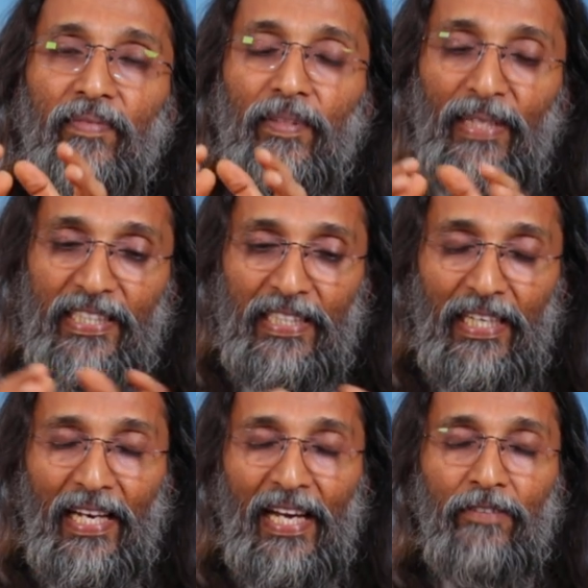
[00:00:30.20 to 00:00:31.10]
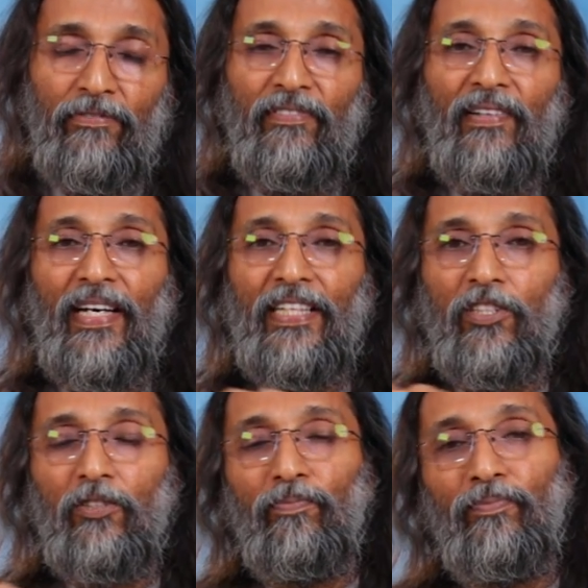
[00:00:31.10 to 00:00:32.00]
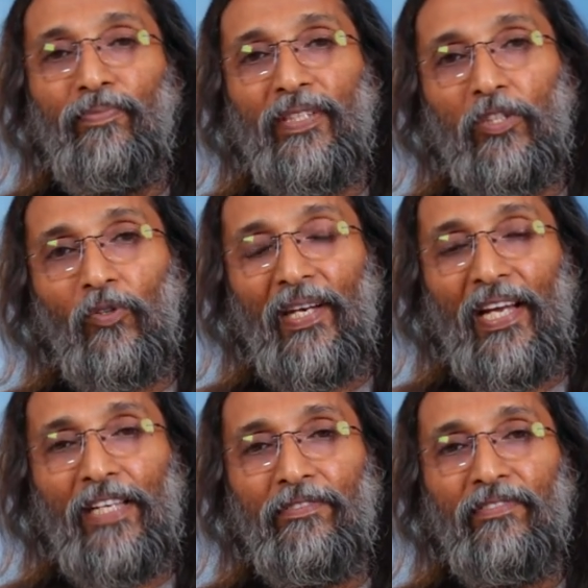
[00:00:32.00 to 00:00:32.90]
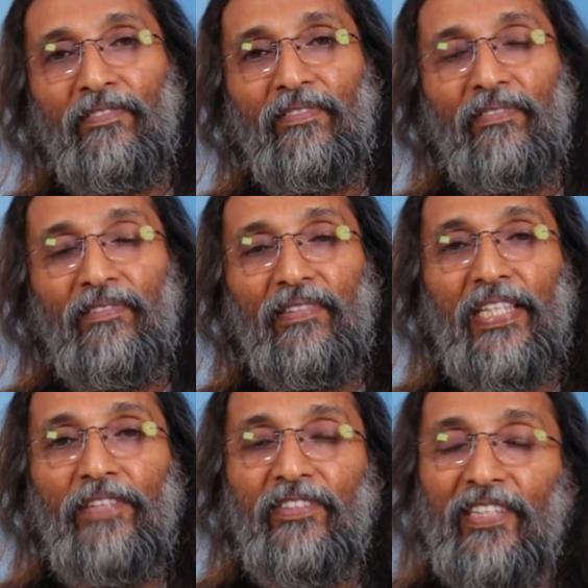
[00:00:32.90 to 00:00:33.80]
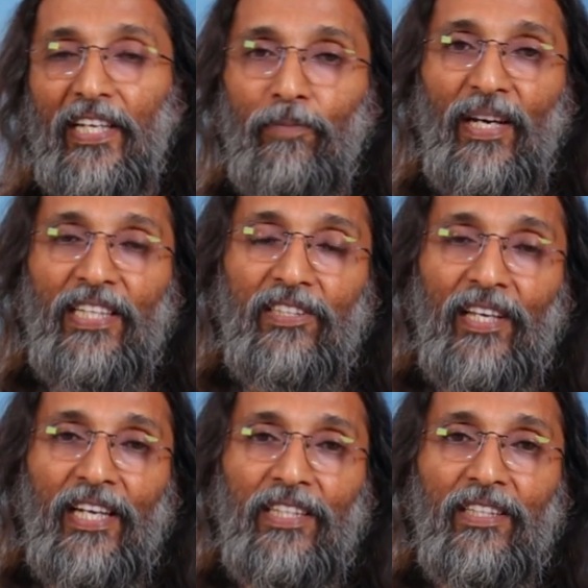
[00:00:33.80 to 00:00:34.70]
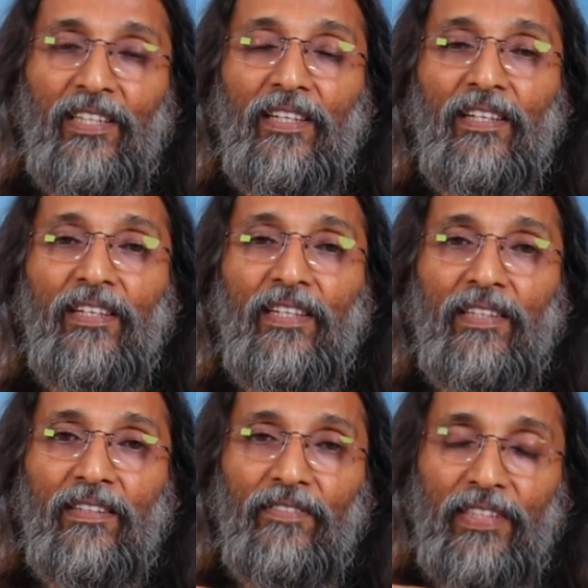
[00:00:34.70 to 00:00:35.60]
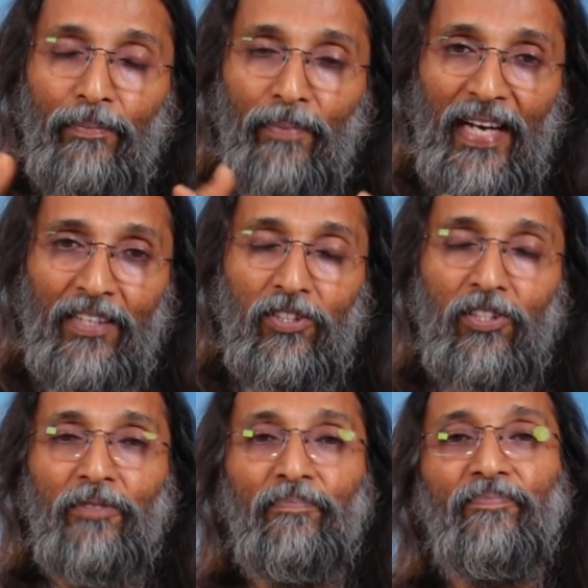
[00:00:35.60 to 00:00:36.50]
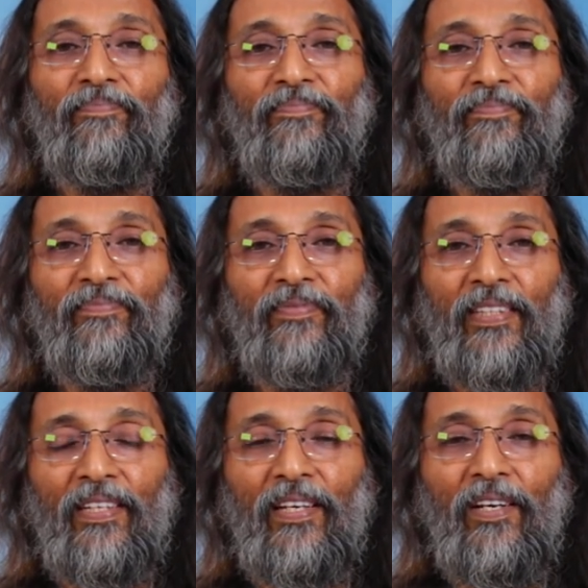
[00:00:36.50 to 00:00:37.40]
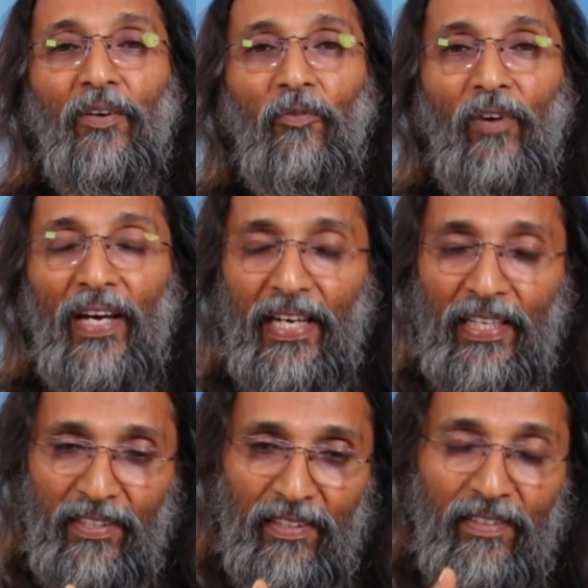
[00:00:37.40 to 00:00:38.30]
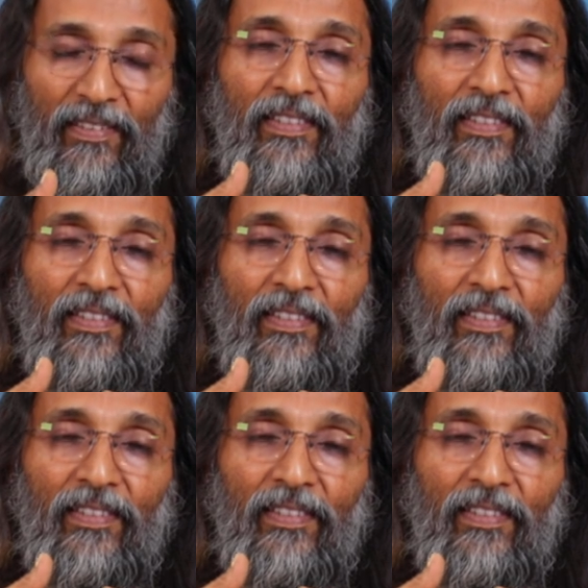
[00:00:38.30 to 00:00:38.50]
material life and spiritual life lived side by side with a pact where